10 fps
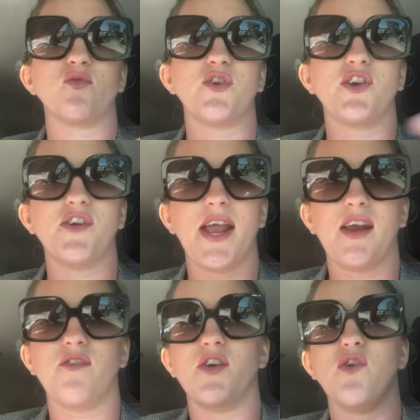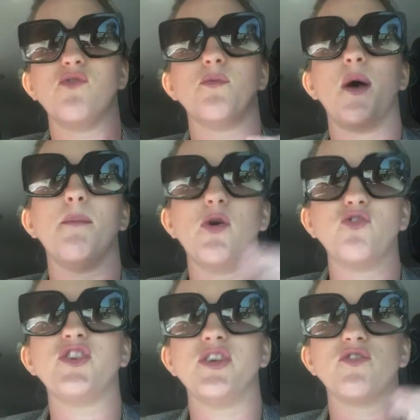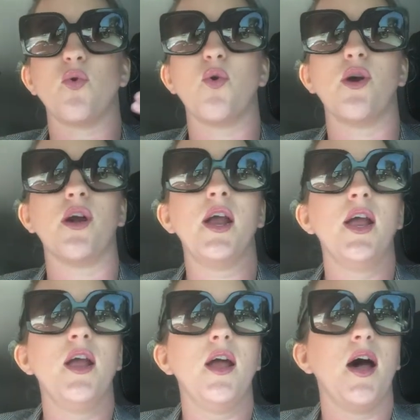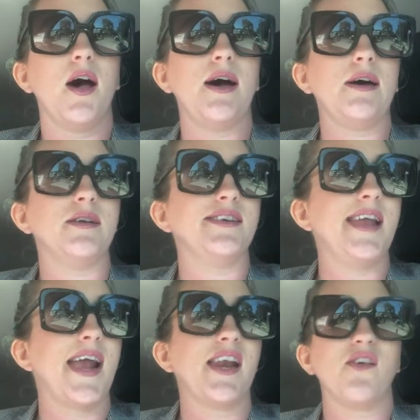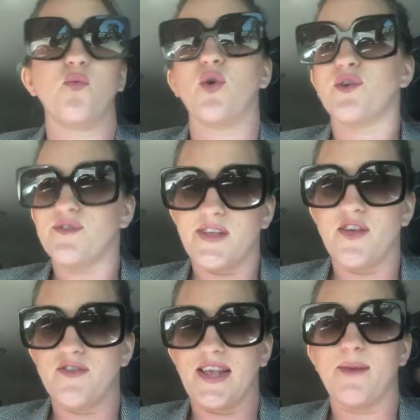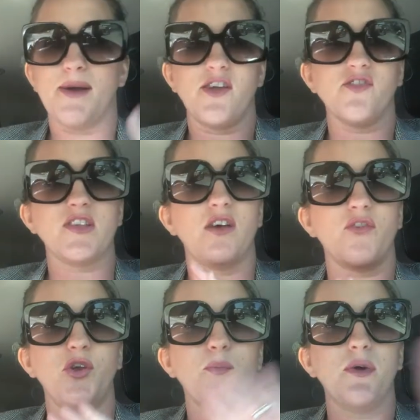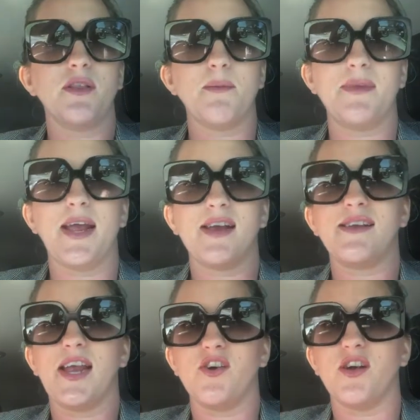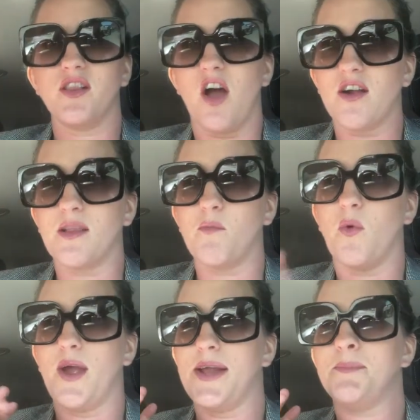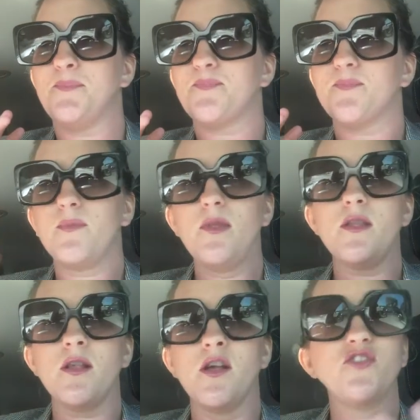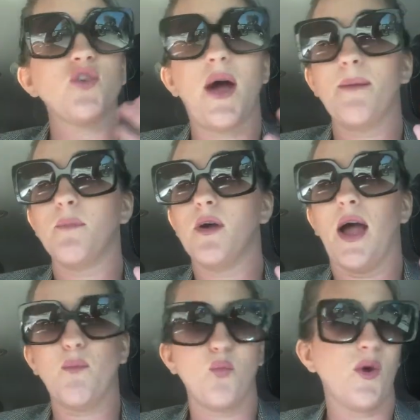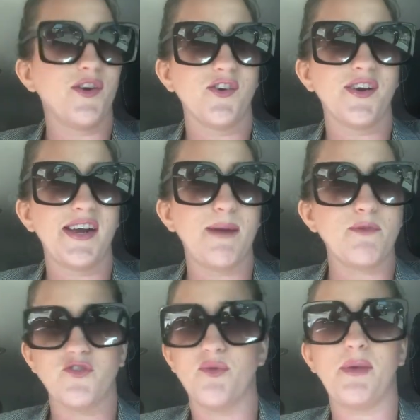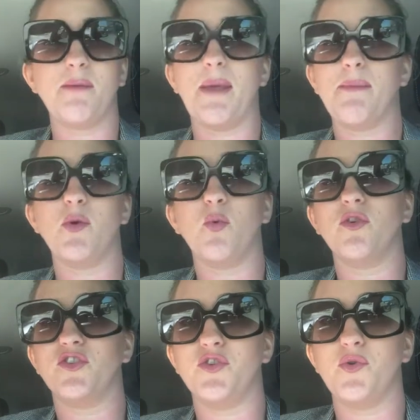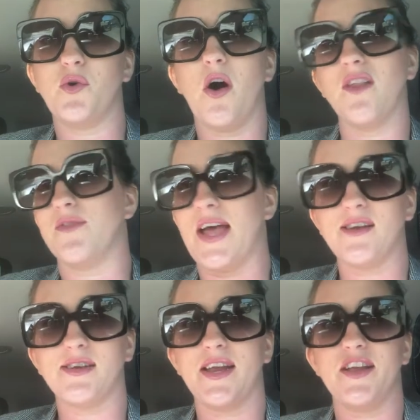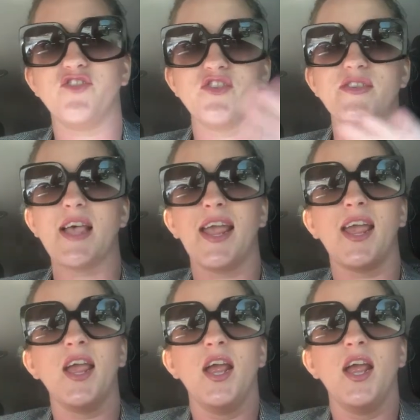or your negative emotions or uh, negative words that you say about yourself, you put them in that container and lock them away. So I'm, I'm wondering, I'm assuming maybe we'll do all of that today, just like